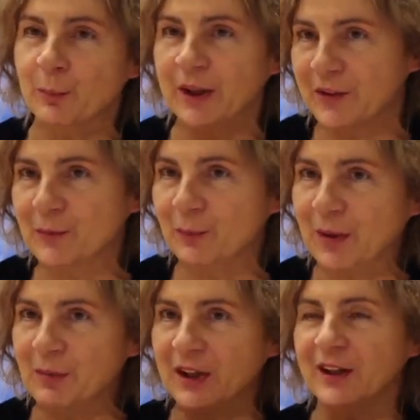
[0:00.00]
but
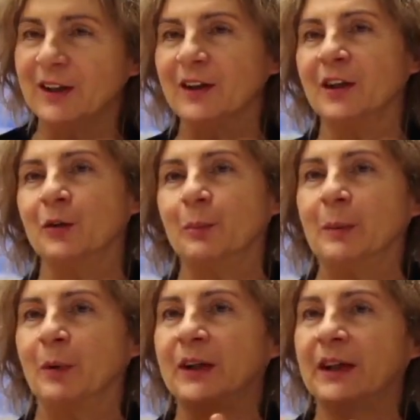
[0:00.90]
maybe, you know,
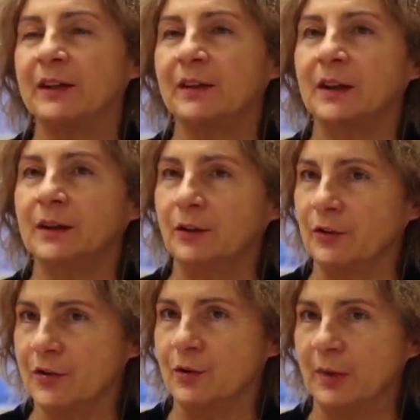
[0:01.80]
people that are
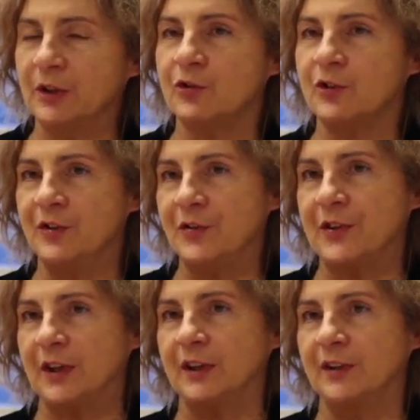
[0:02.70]
not so much
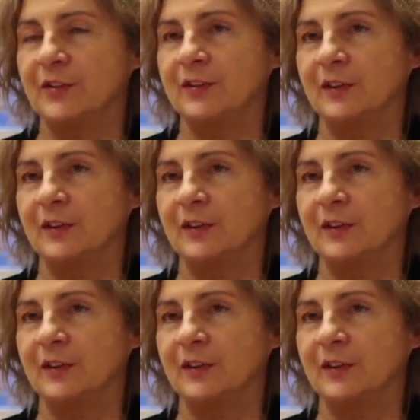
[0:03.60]
inside